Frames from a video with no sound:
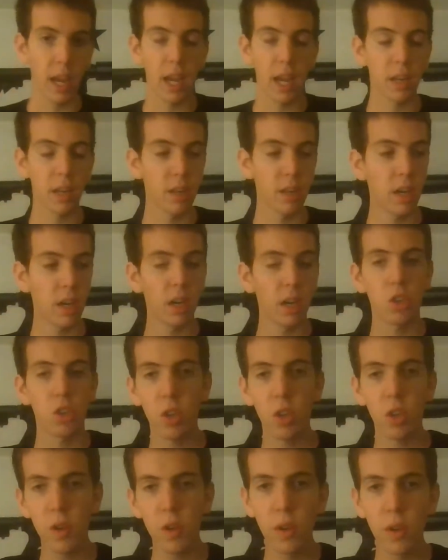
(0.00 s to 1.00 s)
and
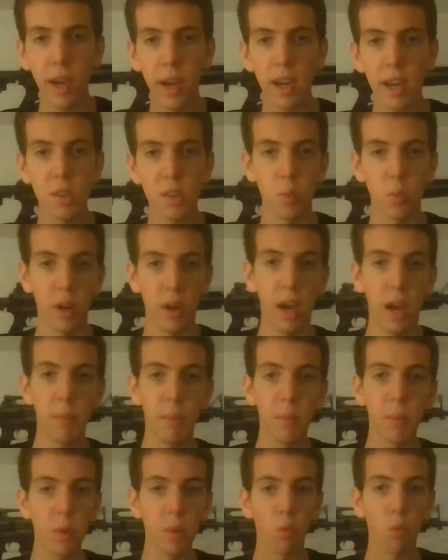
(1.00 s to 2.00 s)
show you guys what
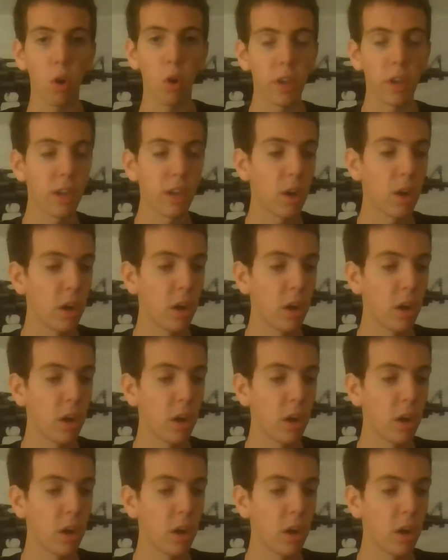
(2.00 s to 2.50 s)
I'm going to be working